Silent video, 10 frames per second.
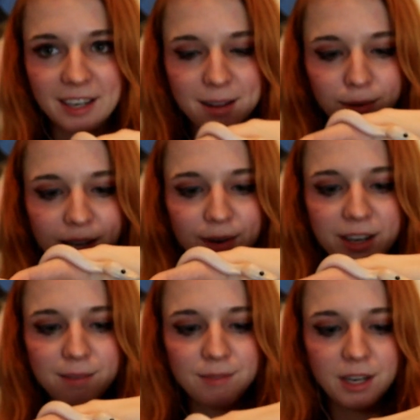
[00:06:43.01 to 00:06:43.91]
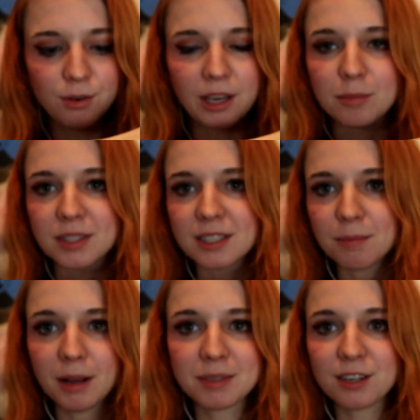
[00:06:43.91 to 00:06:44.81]
And I play random video games, and
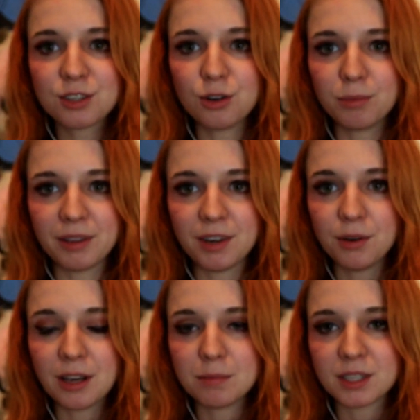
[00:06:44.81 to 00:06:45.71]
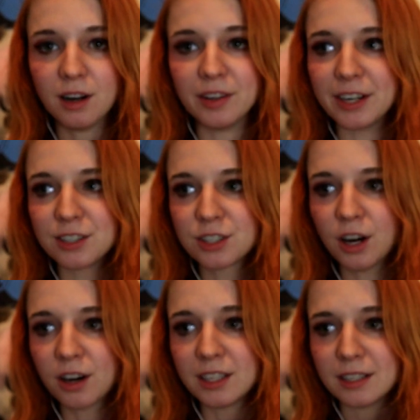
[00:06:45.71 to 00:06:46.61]
sometimes I just don't play video games at all, and I just
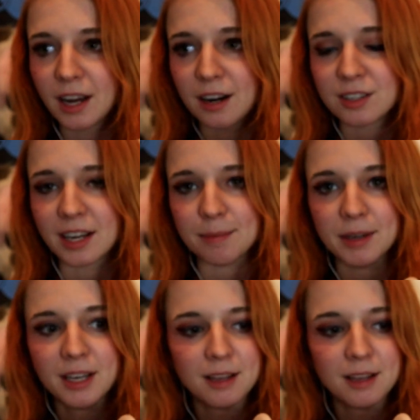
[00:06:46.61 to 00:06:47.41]
talk the entire time